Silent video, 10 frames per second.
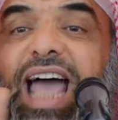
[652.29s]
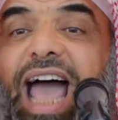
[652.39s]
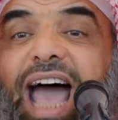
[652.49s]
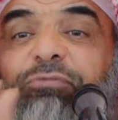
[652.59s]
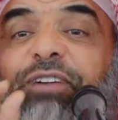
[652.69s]

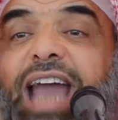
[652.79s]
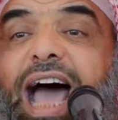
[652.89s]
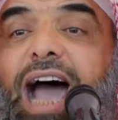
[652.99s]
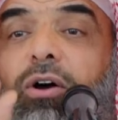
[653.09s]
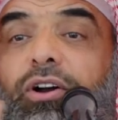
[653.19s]
half an
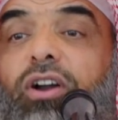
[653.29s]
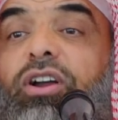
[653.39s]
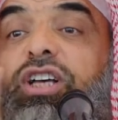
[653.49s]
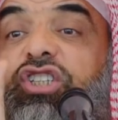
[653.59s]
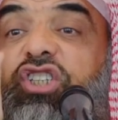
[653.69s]

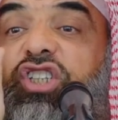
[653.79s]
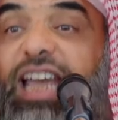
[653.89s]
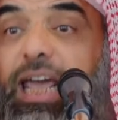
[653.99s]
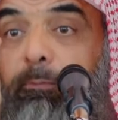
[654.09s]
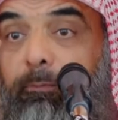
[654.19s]
hour
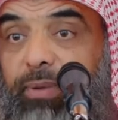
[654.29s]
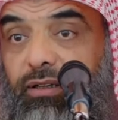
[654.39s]
sleep.